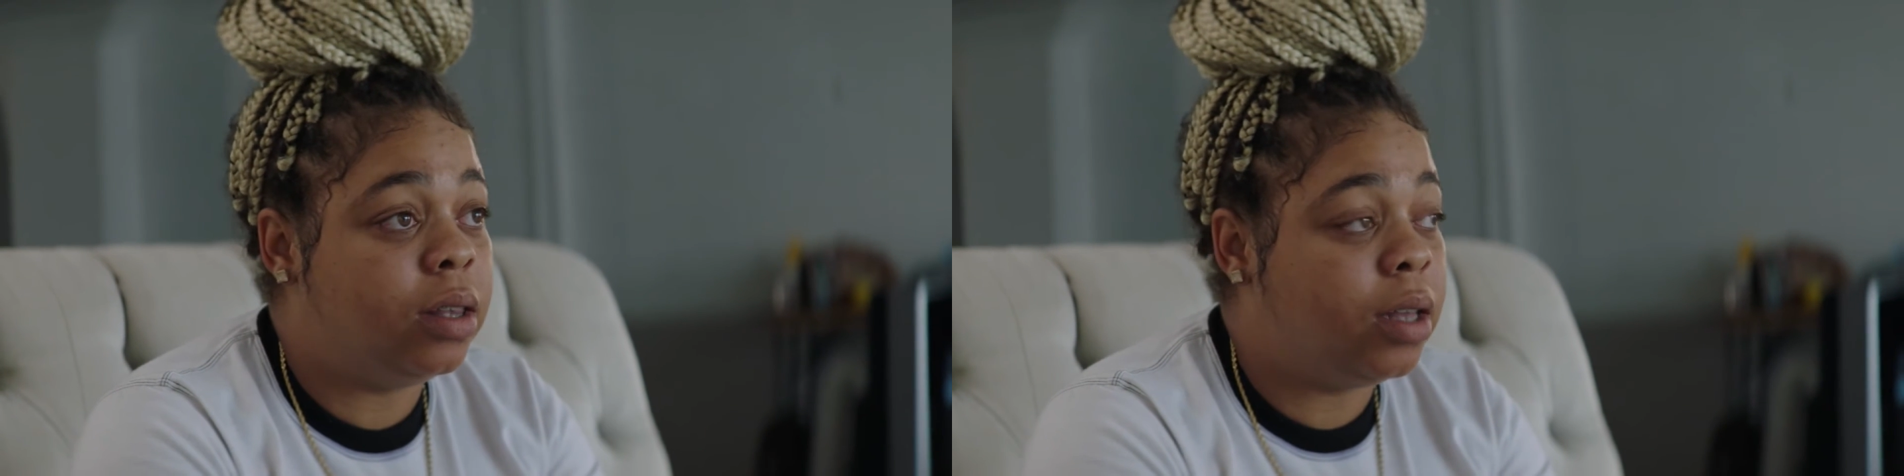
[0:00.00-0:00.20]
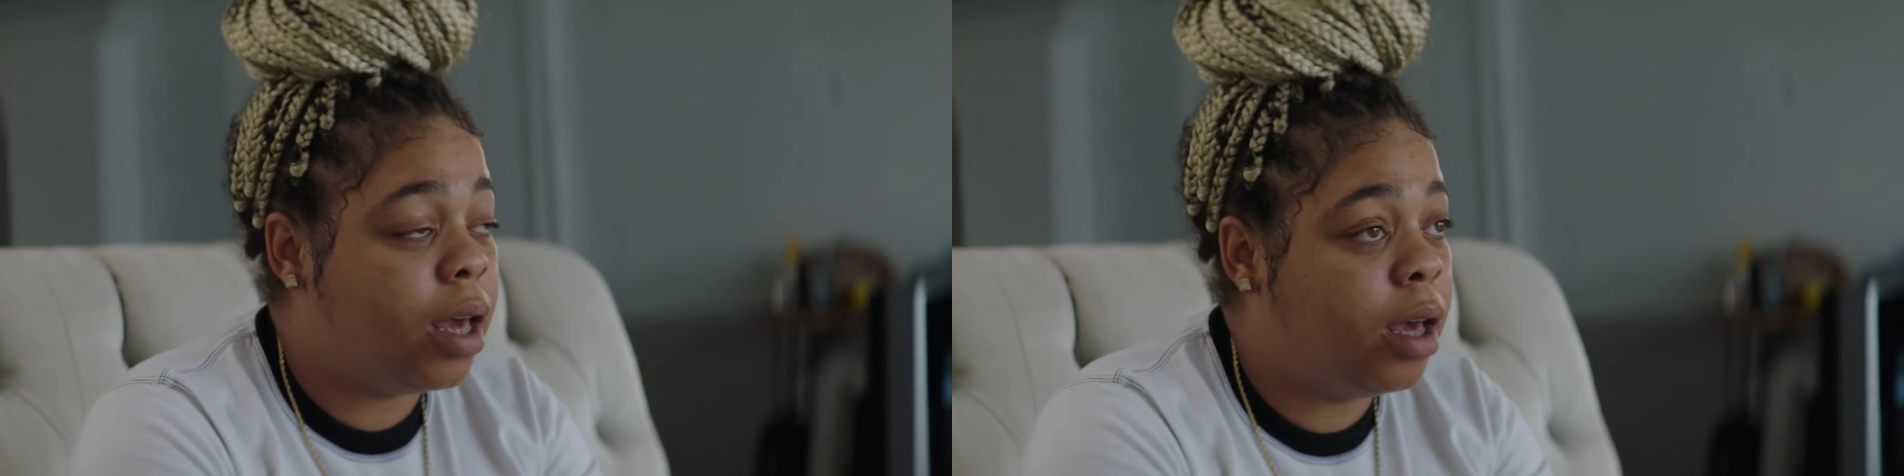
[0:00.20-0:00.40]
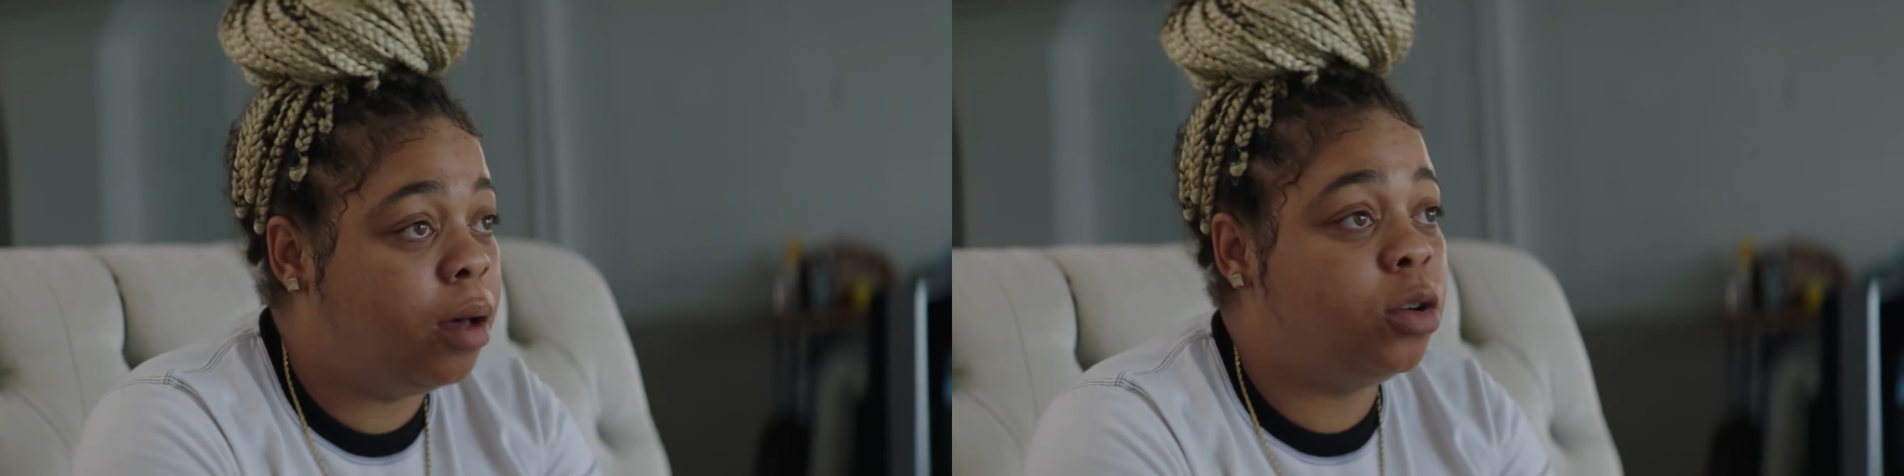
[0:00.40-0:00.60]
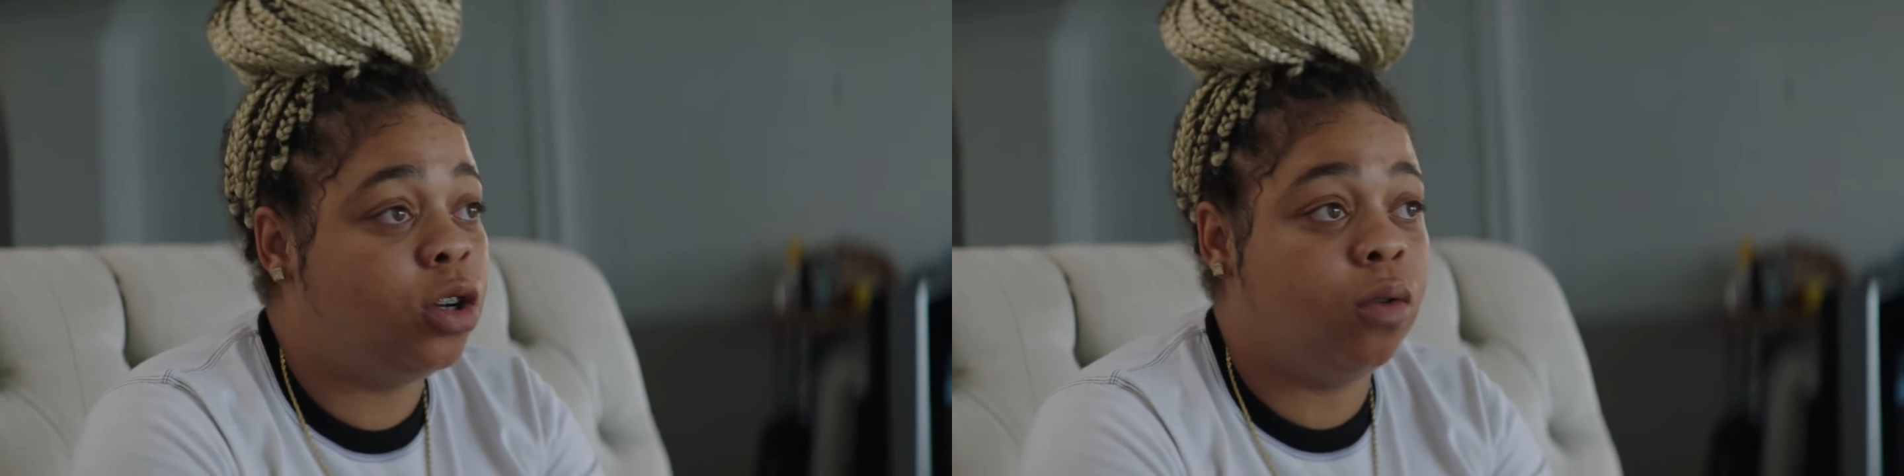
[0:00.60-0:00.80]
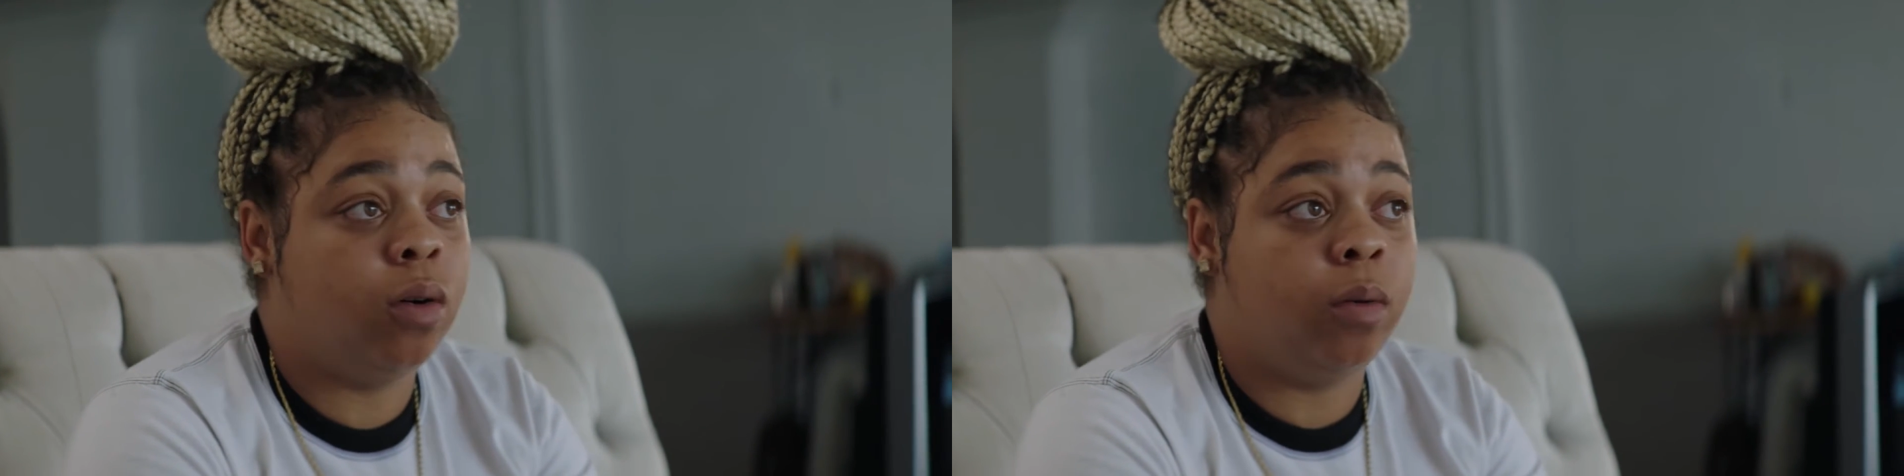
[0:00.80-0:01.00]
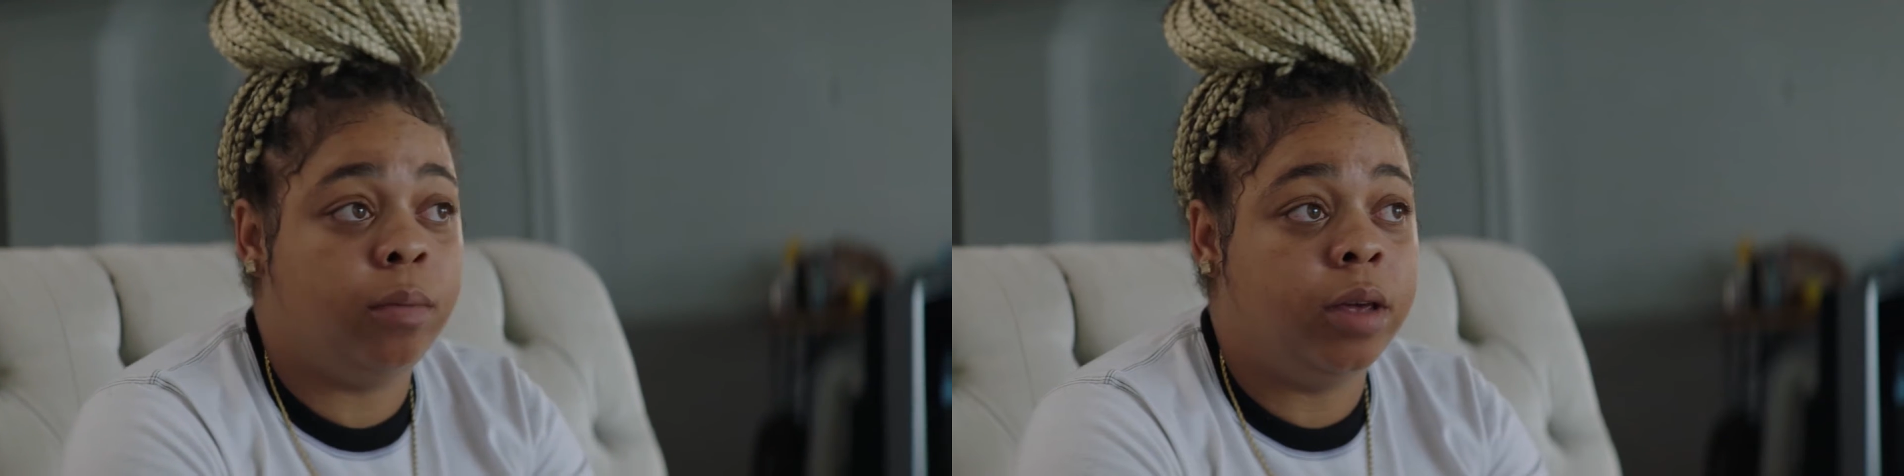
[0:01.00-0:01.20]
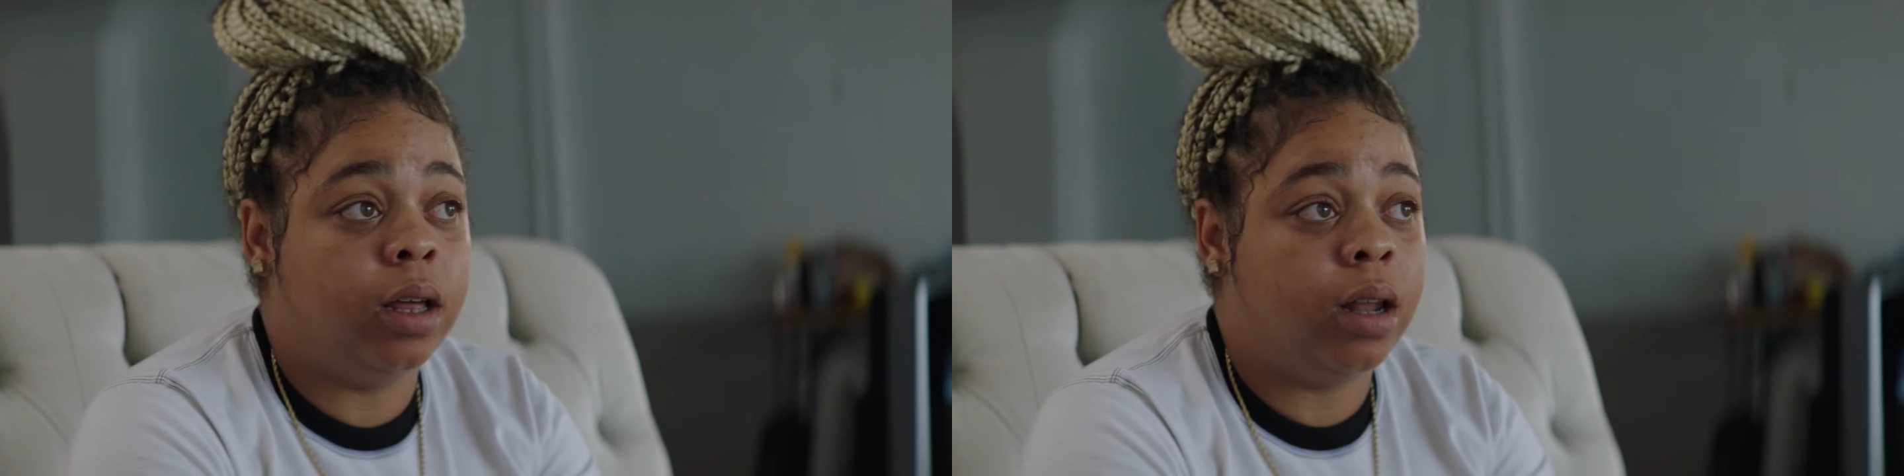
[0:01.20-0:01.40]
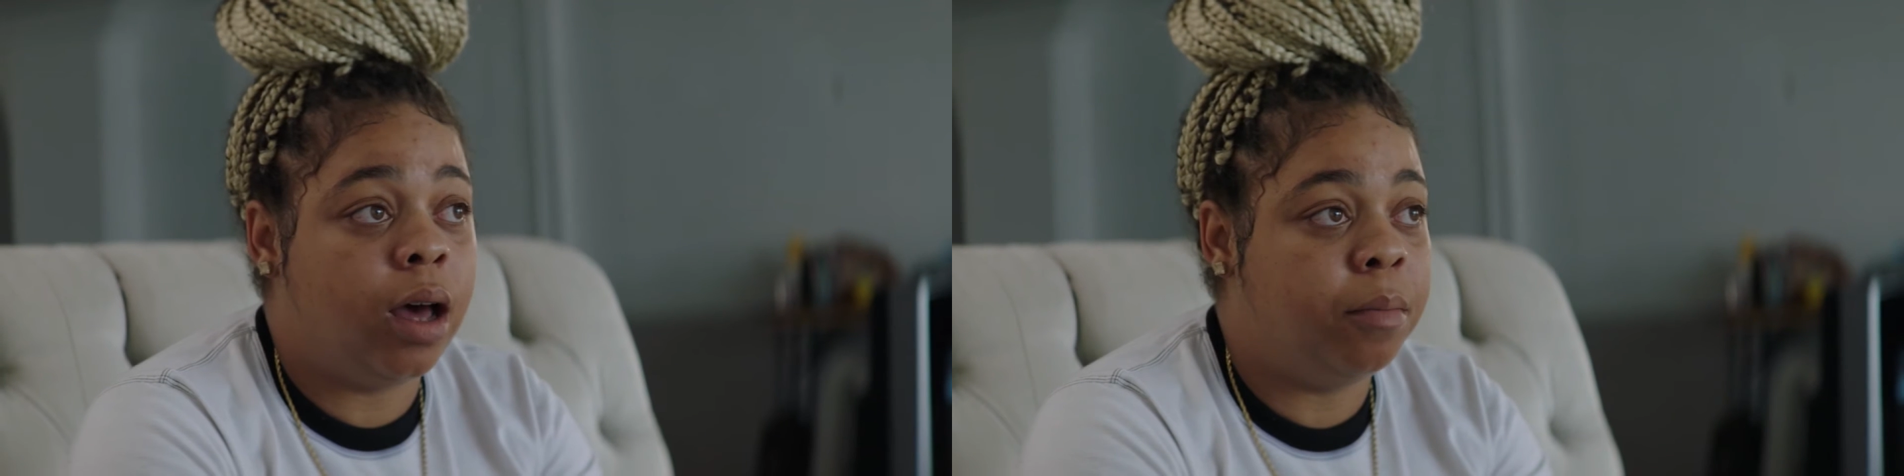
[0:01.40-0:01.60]
damn sure will be
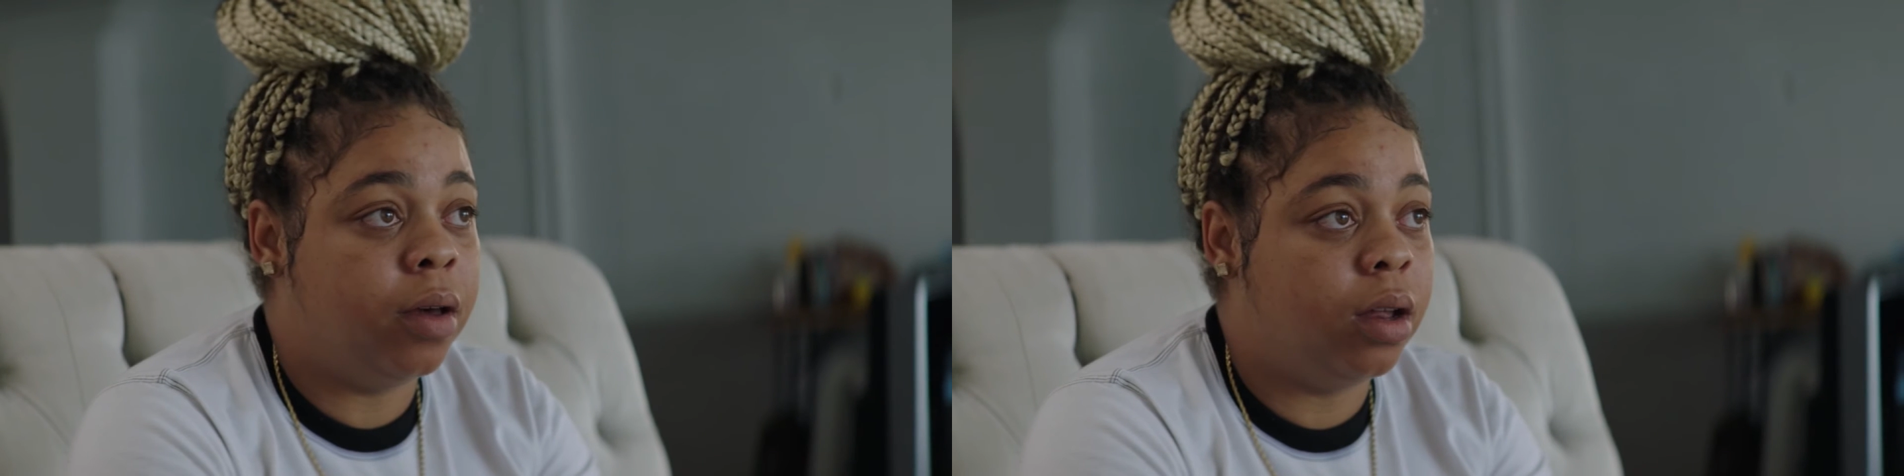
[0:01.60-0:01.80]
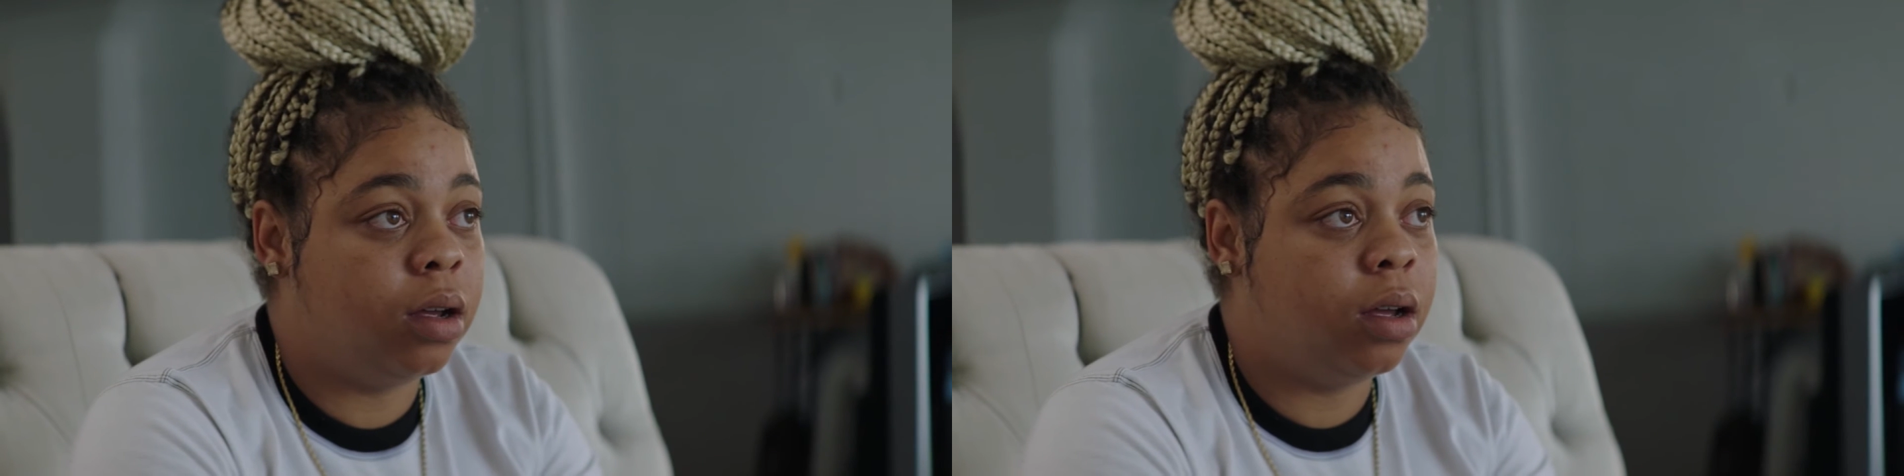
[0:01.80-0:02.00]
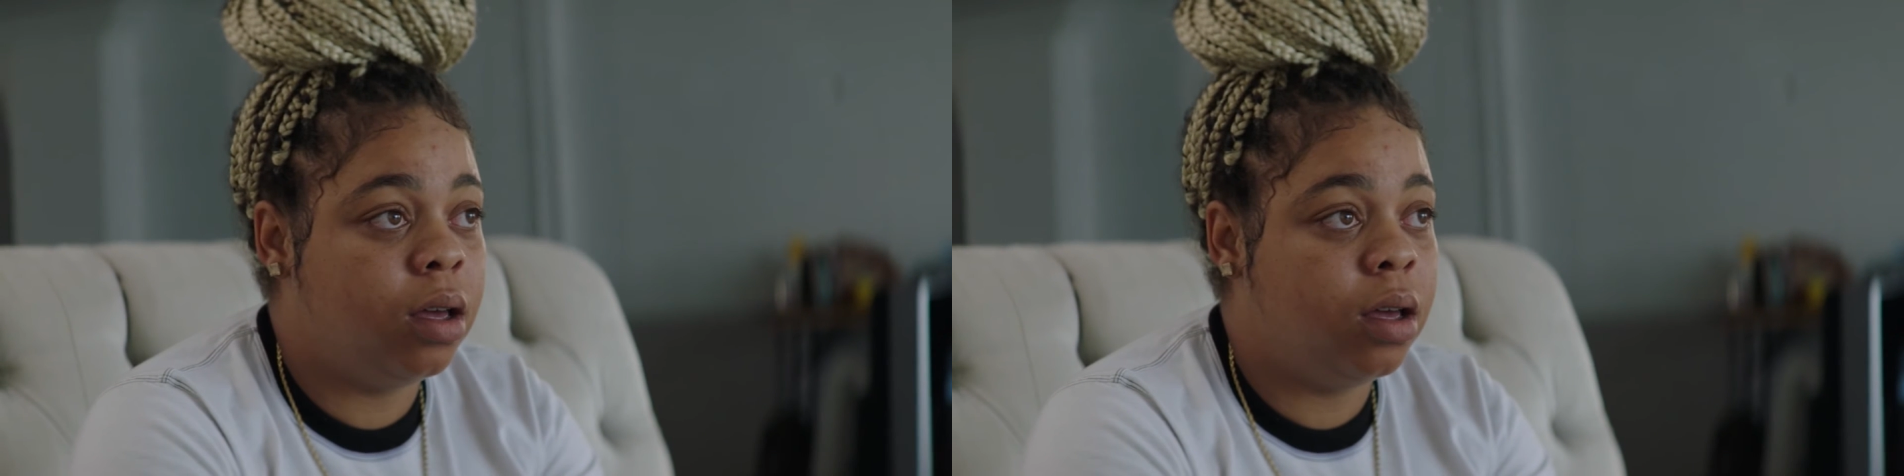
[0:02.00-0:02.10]
a lot better.